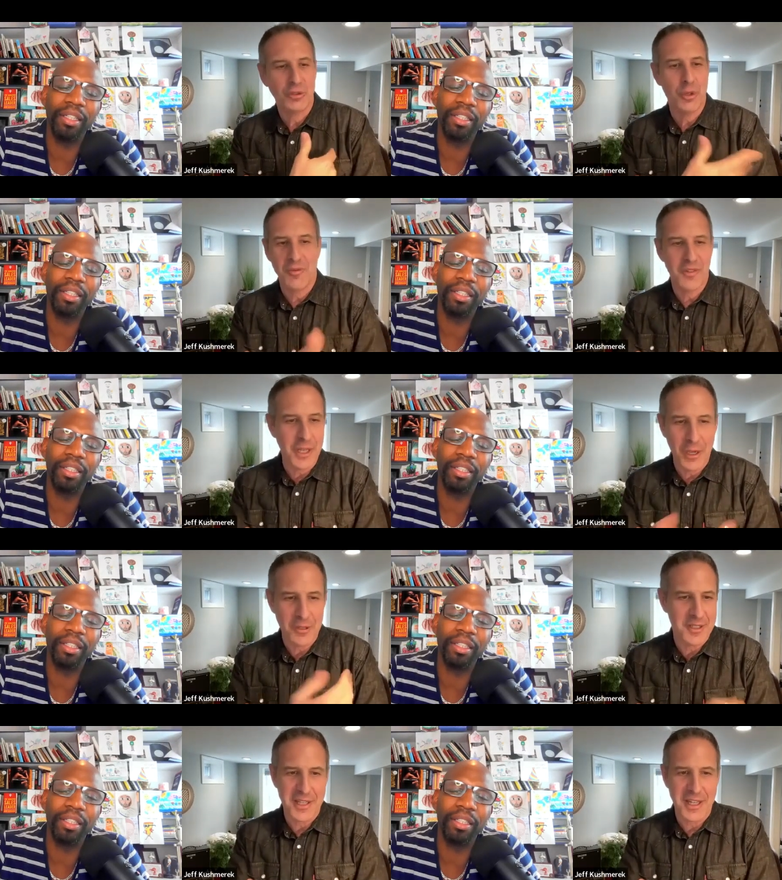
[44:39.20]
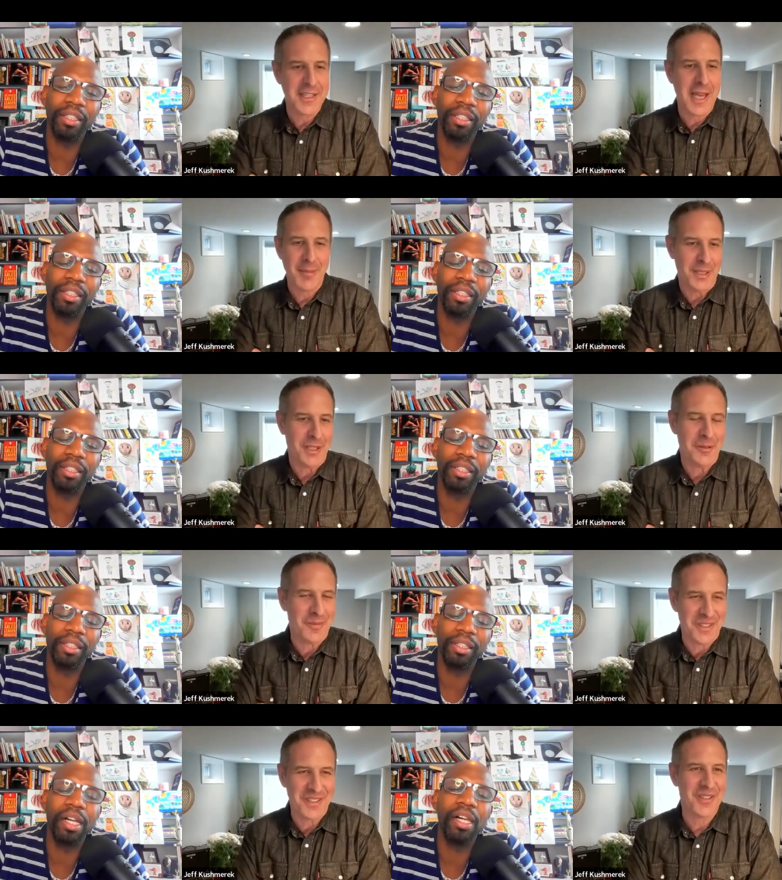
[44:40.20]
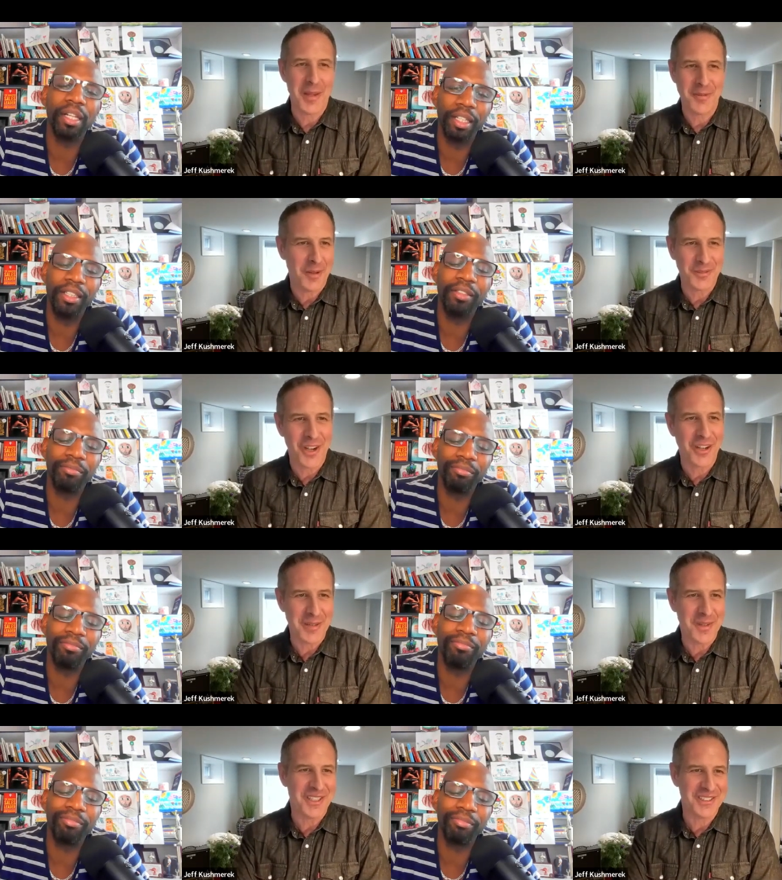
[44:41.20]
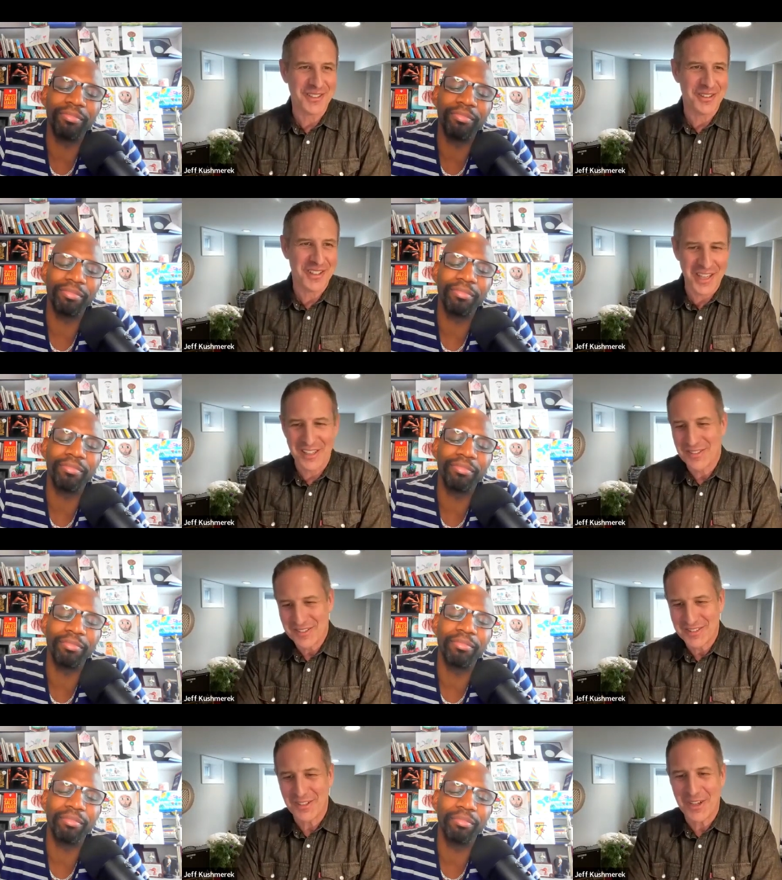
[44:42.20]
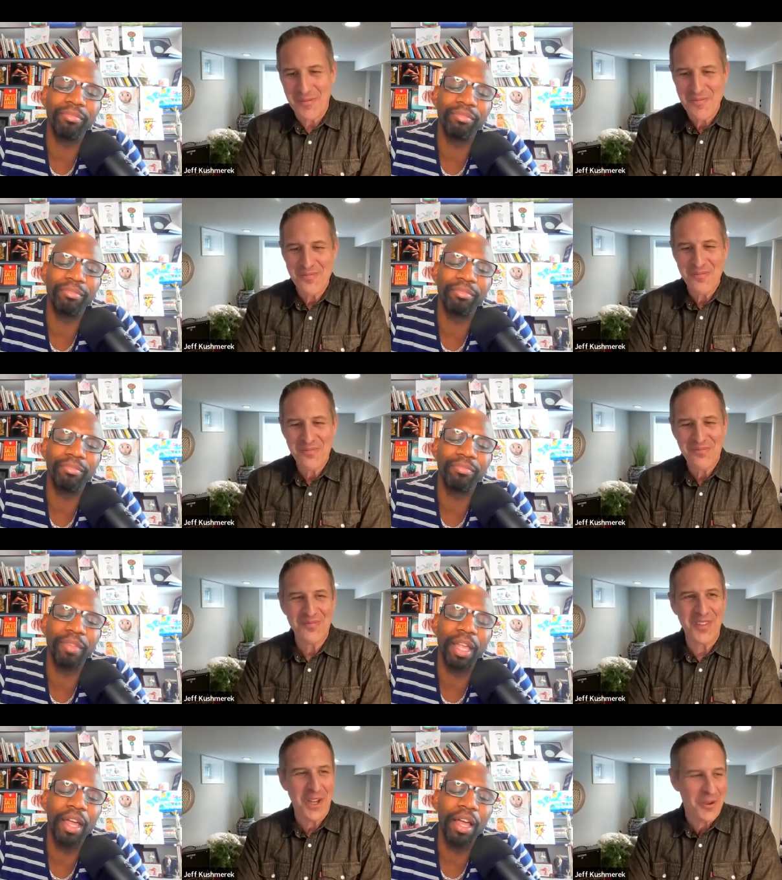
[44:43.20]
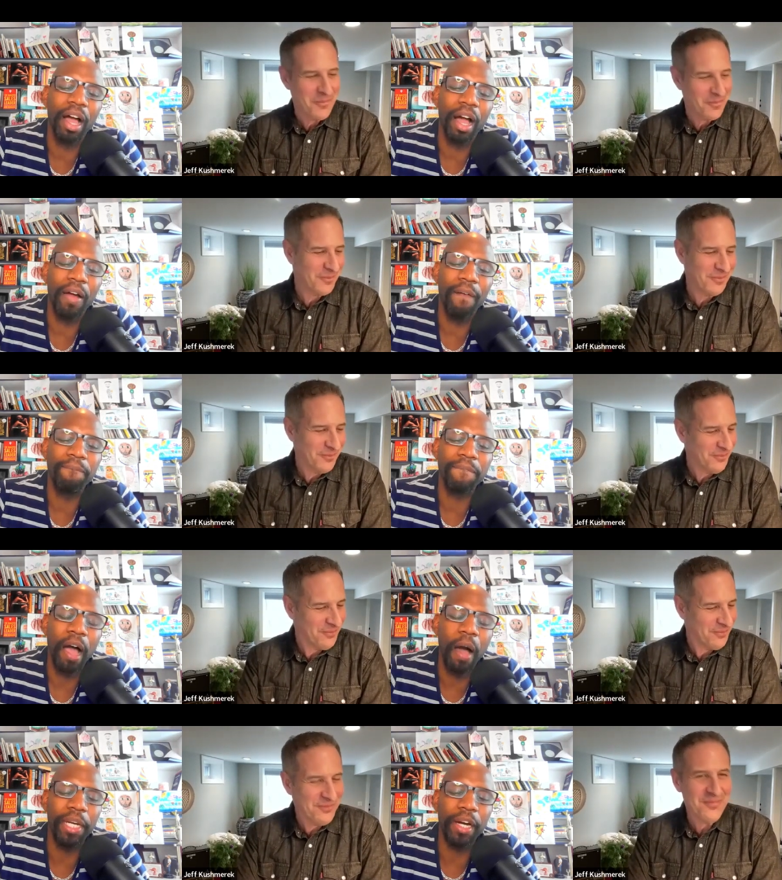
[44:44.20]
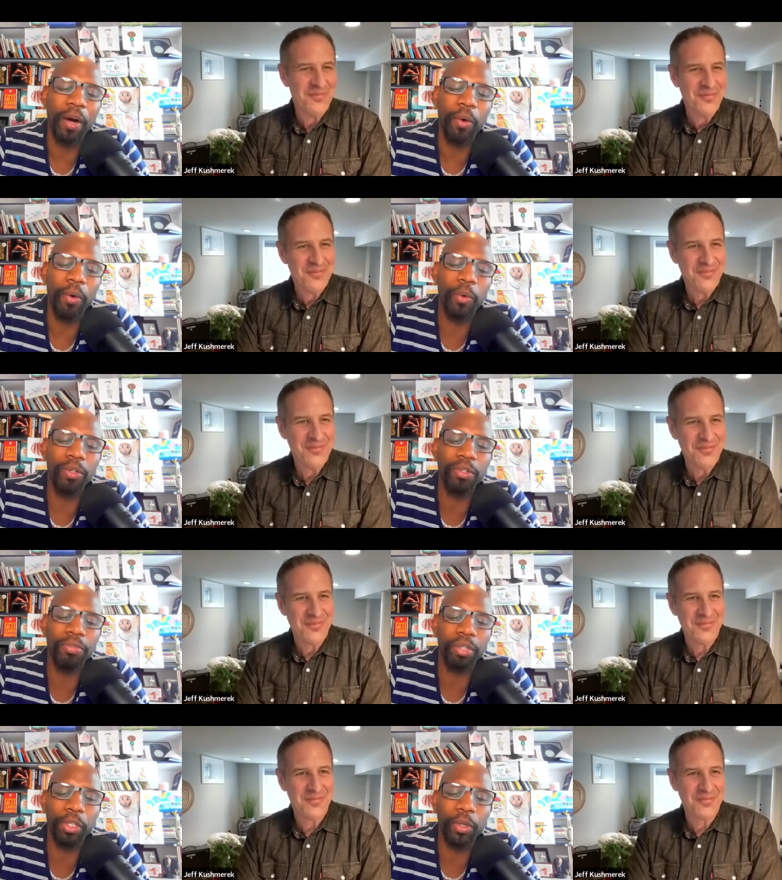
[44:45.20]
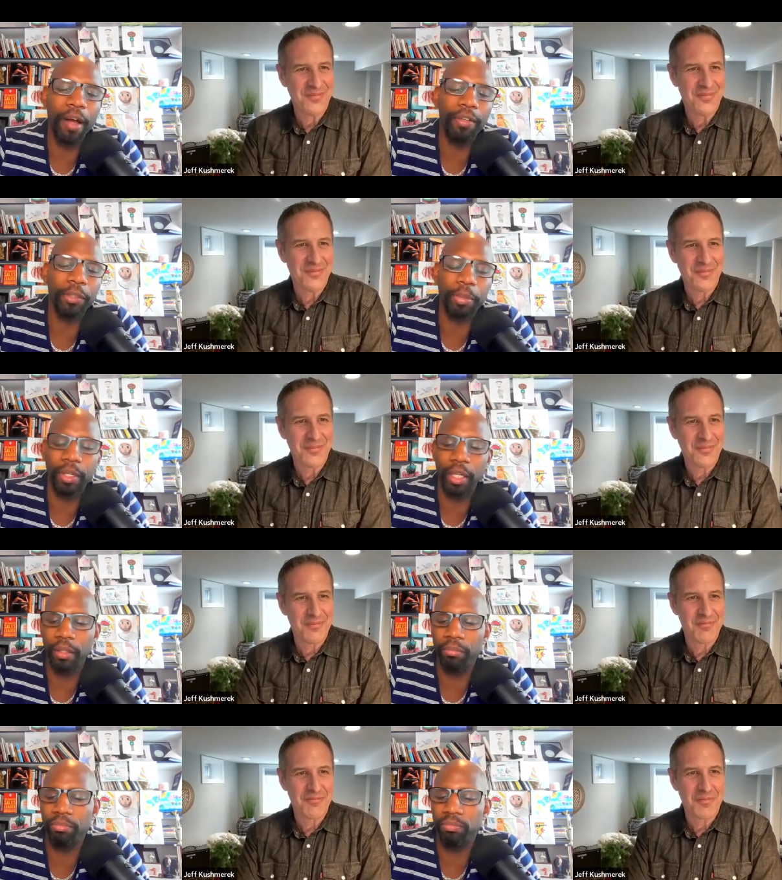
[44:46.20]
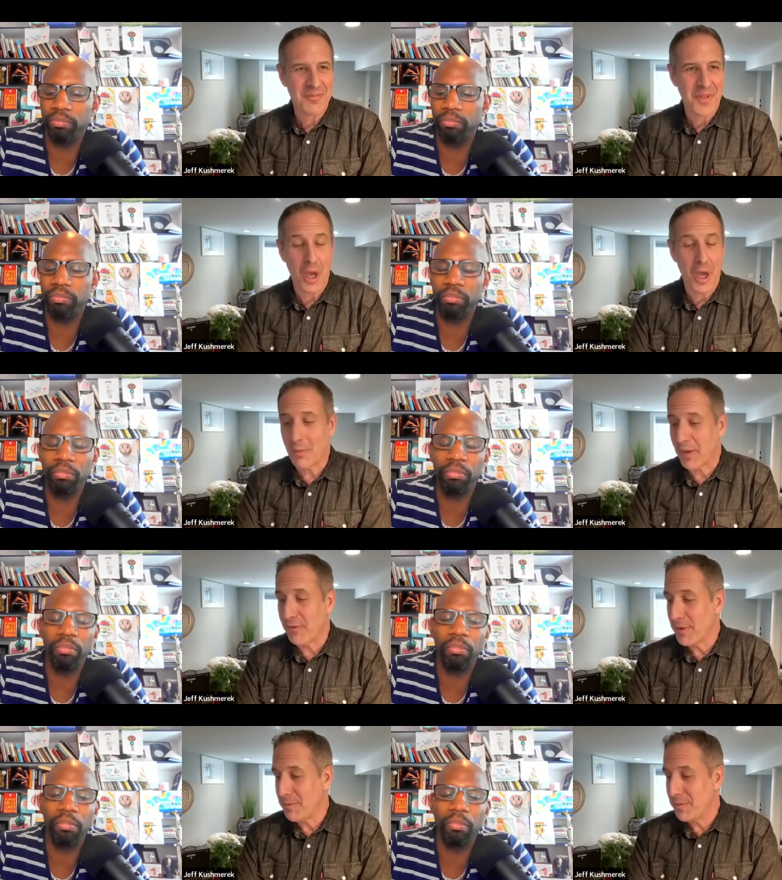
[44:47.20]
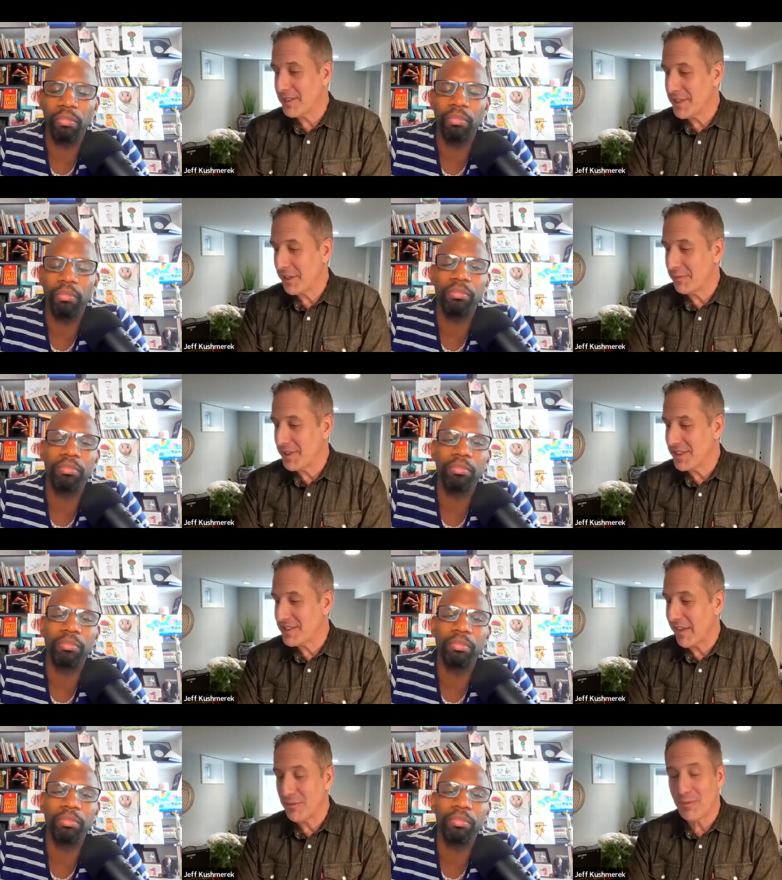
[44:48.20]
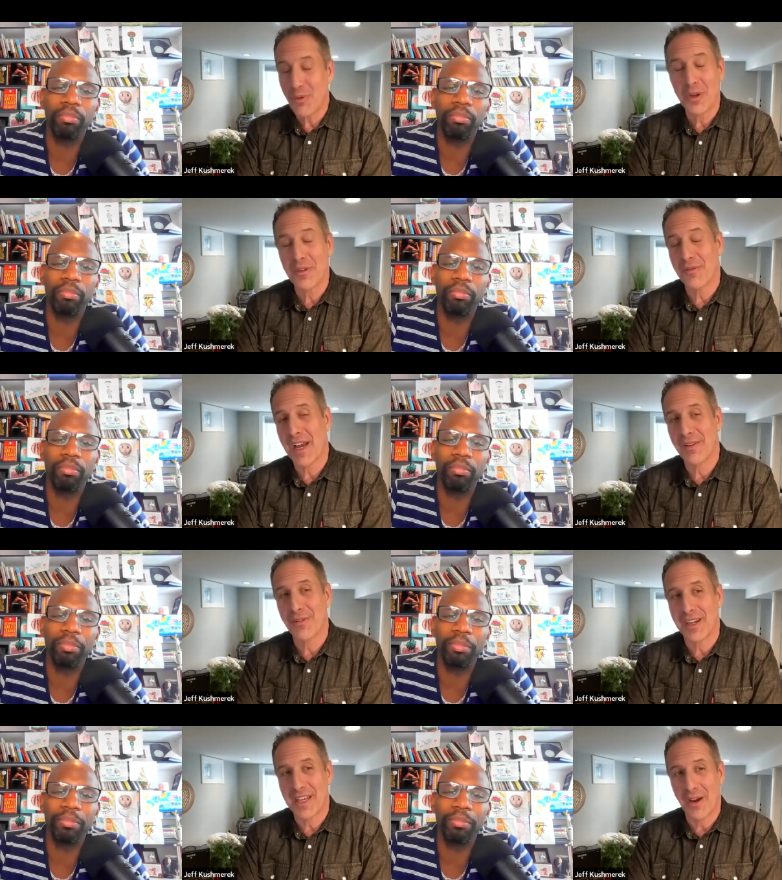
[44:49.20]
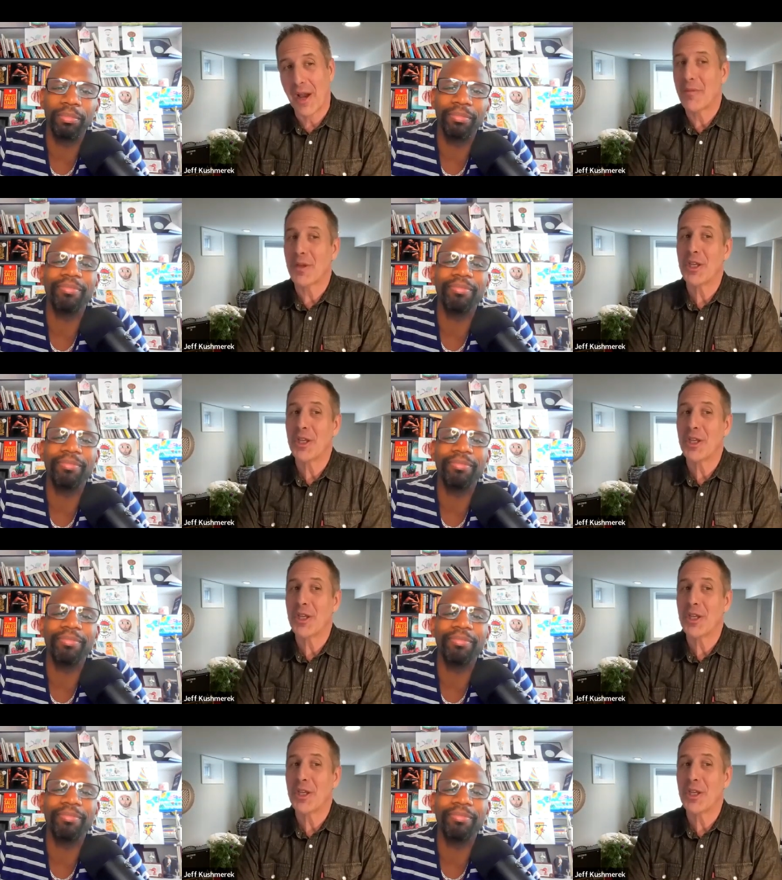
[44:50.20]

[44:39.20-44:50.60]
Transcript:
Speaker 1: Loom videos instead of typing them, typing up long emails. So yeah, so yeah, video.
Speaker 2: How many hours of sleep do you average per night?
Speaker 1: Oh, my Fitbit's telling me 7.5 right now. I'm a